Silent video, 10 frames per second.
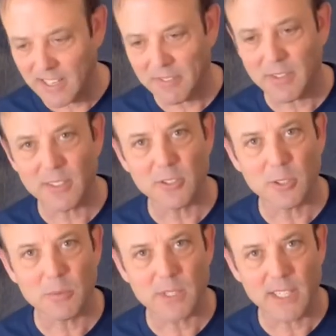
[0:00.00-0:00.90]
found a
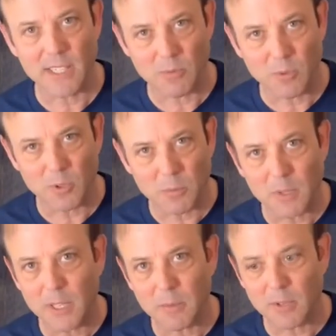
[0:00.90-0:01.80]
drum set and I wanted to
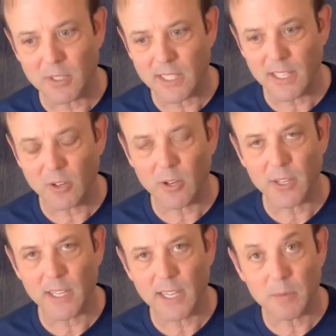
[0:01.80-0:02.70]
play because I had already
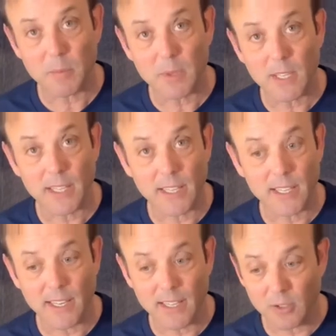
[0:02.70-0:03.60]
kind of been playing
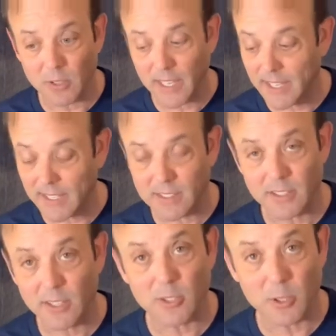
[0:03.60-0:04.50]
and I had only had a
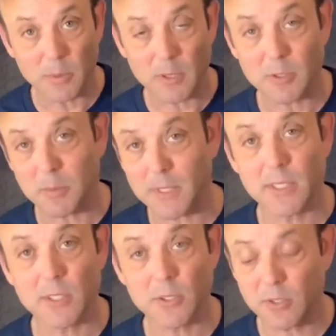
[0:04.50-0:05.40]
snare drum that was my
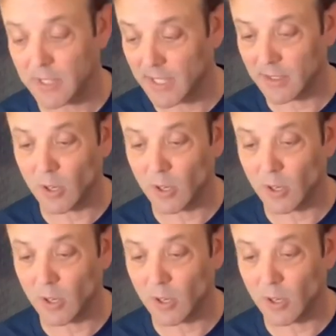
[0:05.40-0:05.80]
sister's and an